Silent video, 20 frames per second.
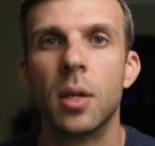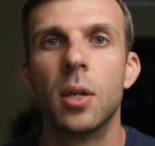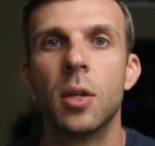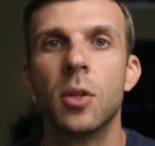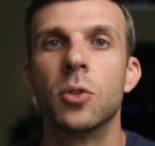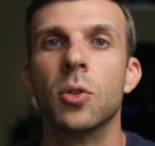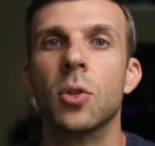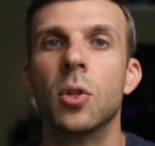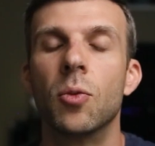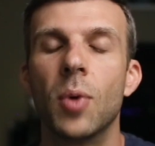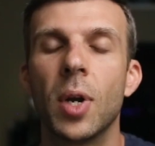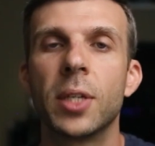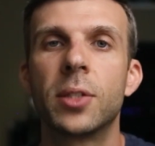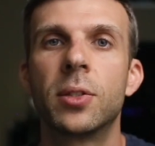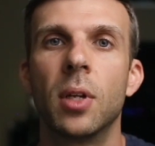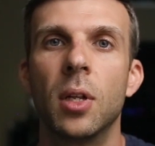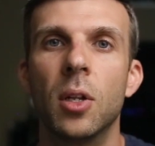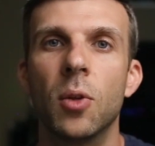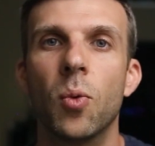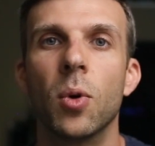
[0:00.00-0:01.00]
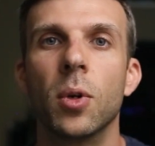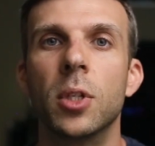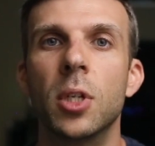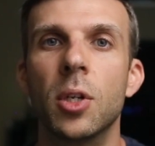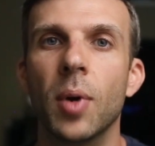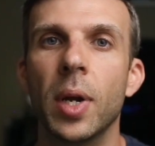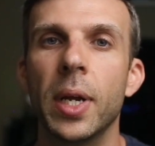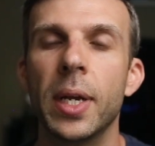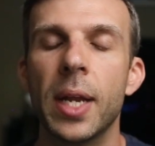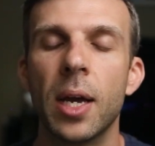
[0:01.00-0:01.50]
So the rest, I'll warn you
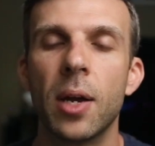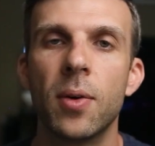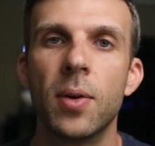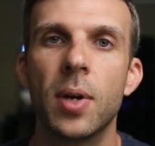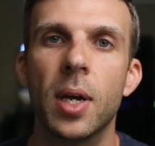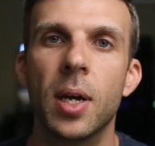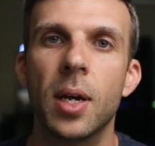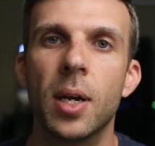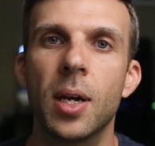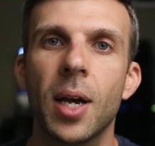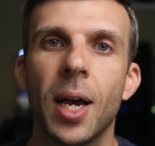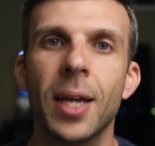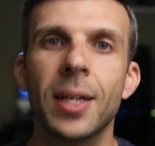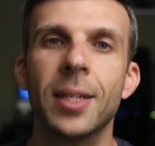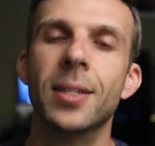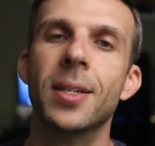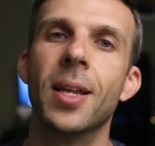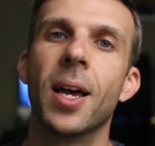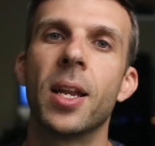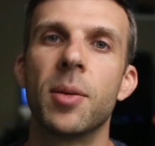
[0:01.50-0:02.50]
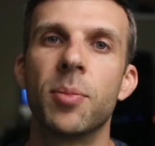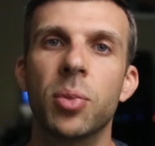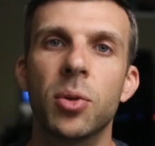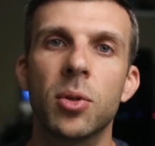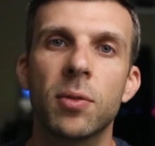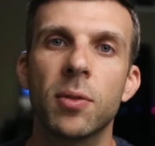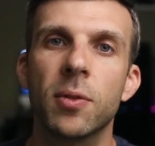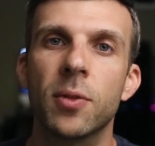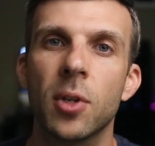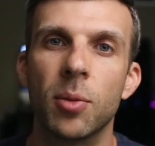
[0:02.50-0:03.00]
right now, I did not
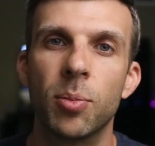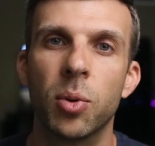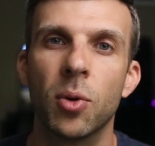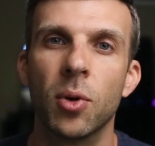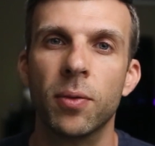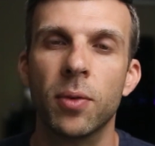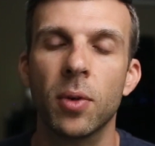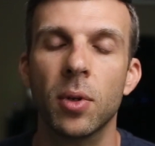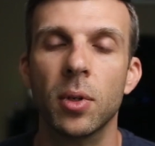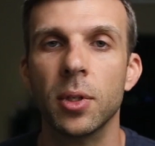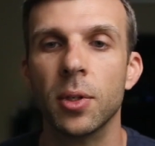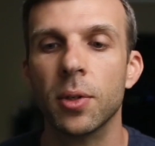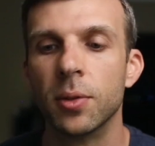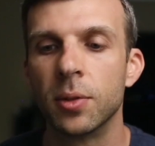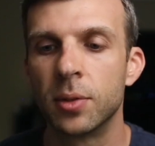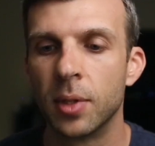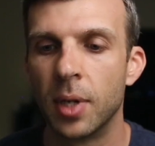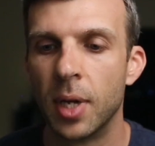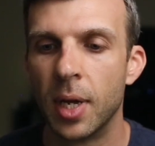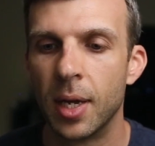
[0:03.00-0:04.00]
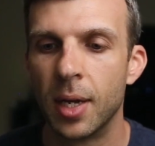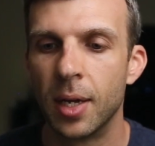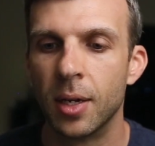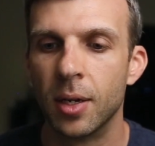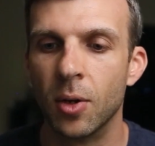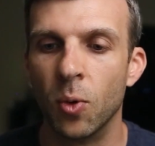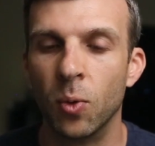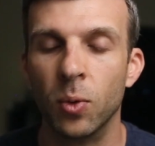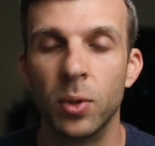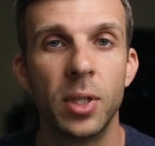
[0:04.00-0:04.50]
approve of their portfolios.
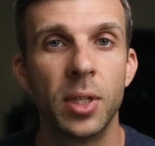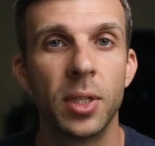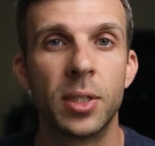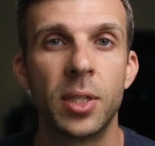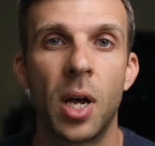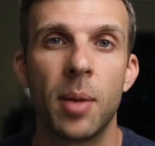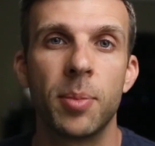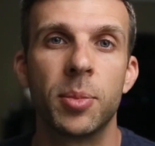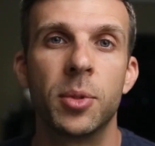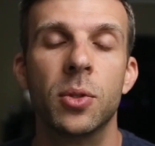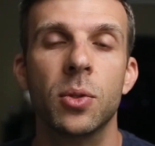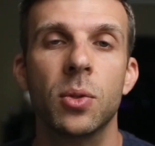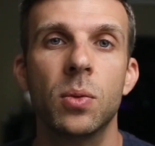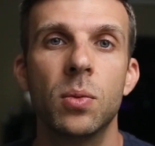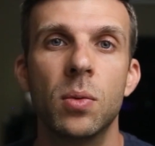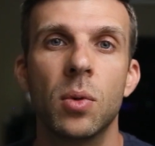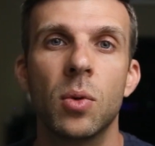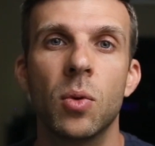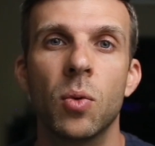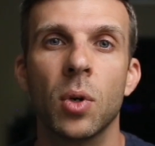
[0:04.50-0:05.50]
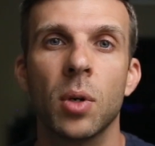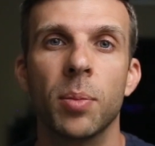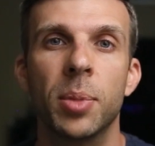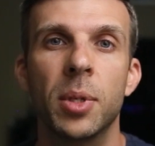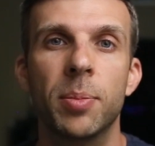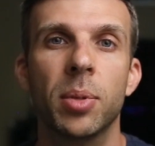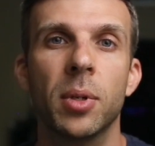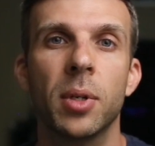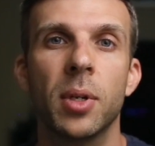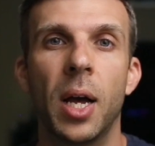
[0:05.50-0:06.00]
Only the top 2 were
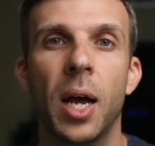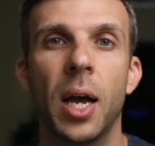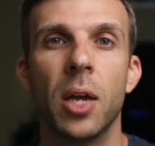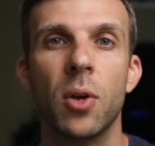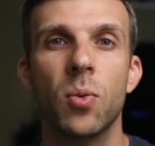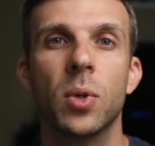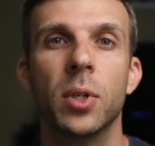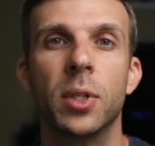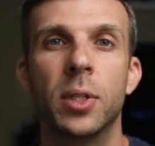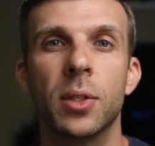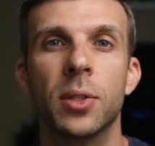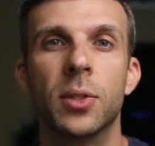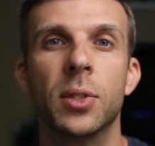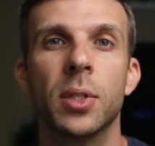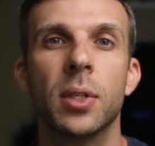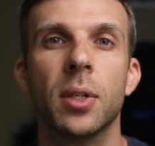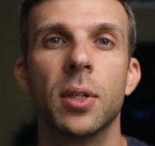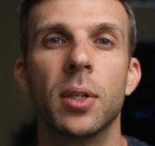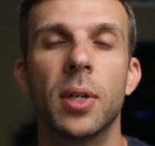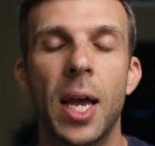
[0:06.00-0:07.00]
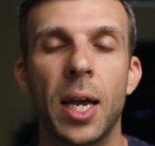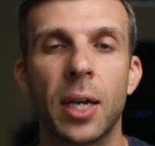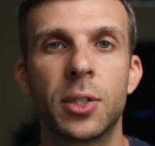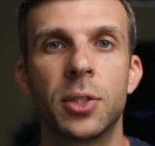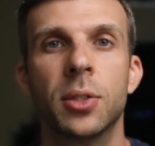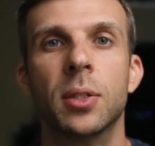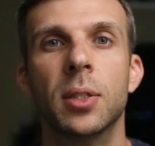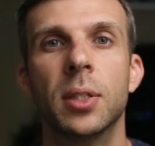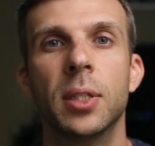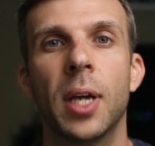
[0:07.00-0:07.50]
people I would consider
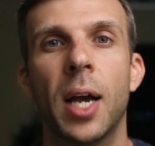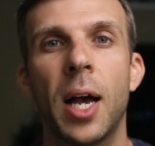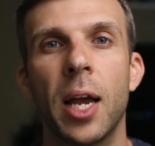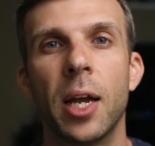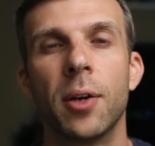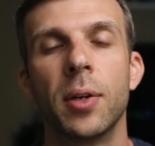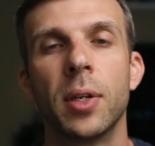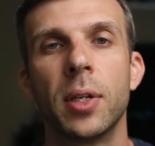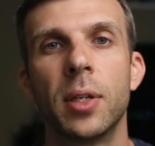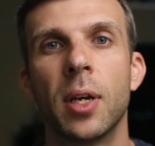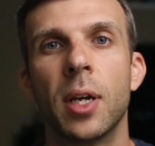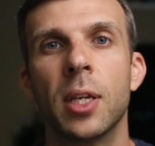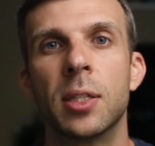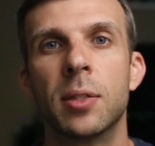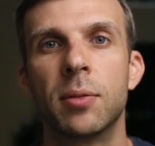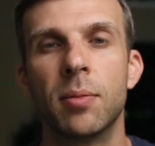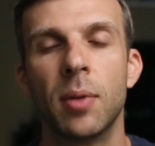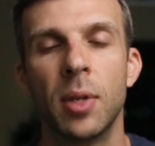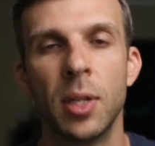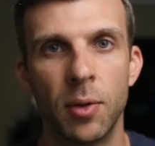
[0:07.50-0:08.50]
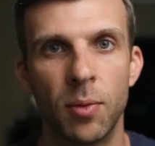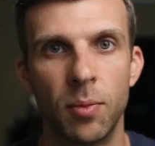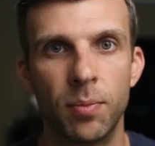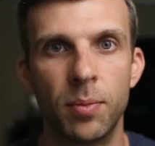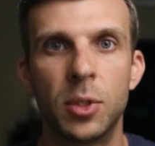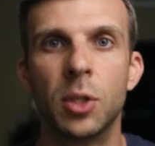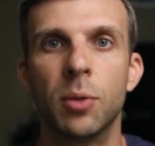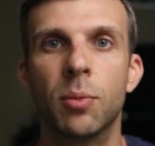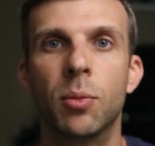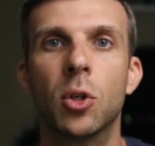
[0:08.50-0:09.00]
actually hiring as
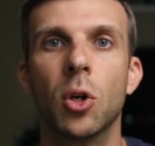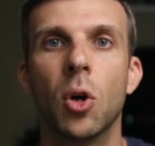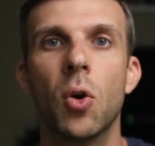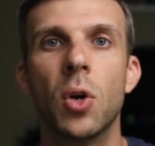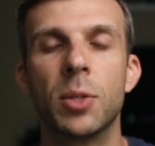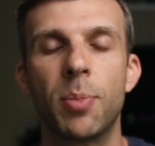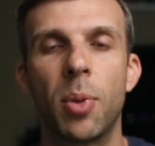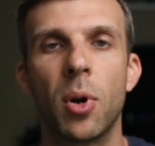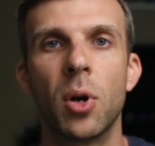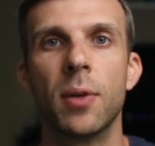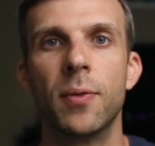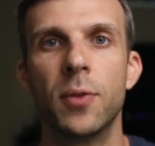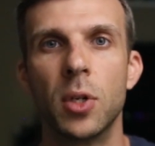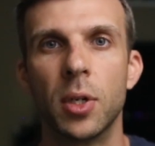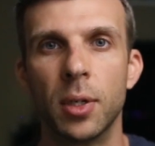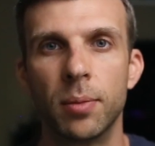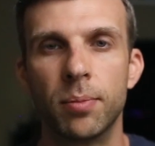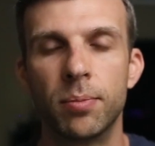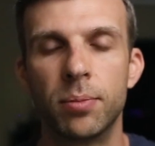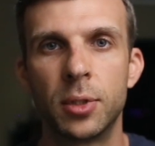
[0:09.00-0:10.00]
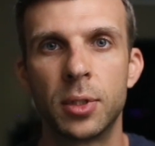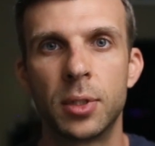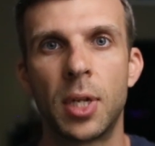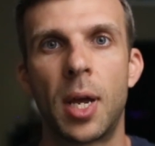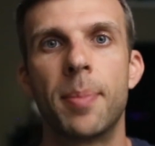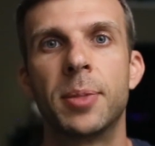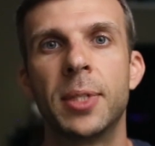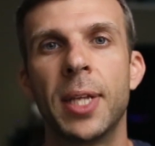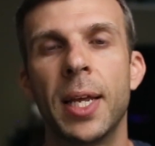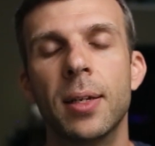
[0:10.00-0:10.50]
to grow as part of your
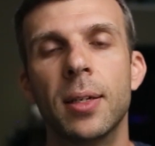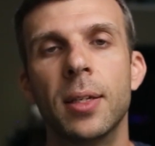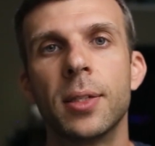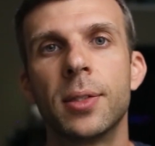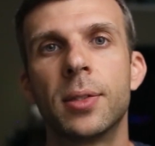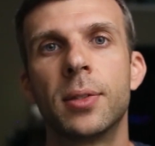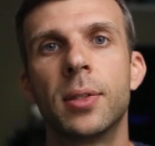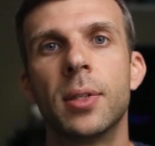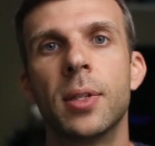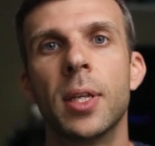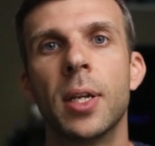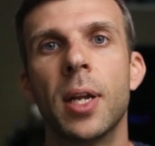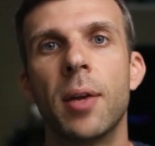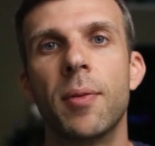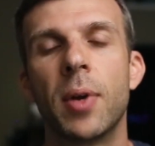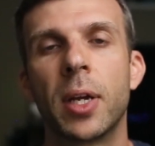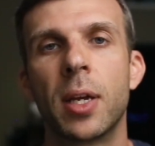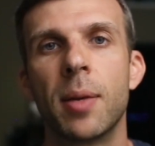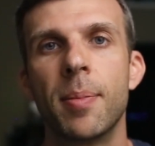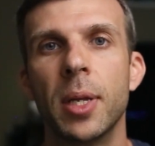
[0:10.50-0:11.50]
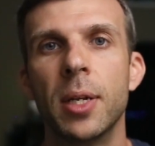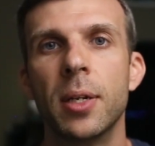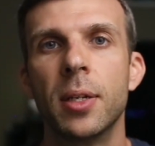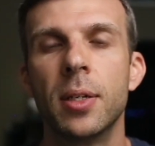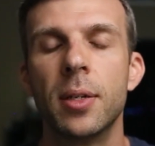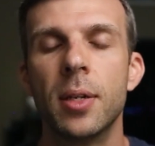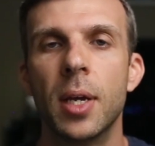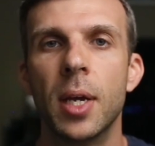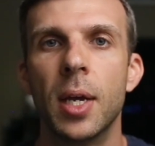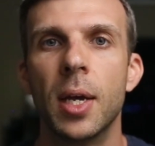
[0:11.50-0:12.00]
top 10 list that I recommended.